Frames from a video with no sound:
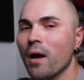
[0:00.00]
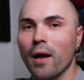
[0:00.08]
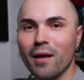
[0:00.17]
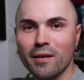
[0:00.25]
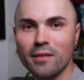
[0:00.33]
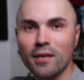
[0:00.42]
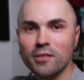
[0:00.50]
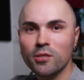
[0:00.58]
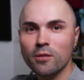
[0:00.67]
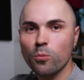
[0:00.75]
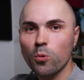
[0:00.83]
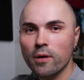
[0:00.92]
And it
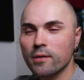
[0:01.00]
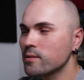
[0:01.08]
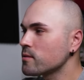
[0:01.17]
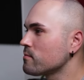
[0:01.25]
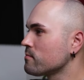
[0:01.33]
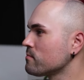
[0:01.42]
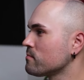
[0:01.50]
actually works.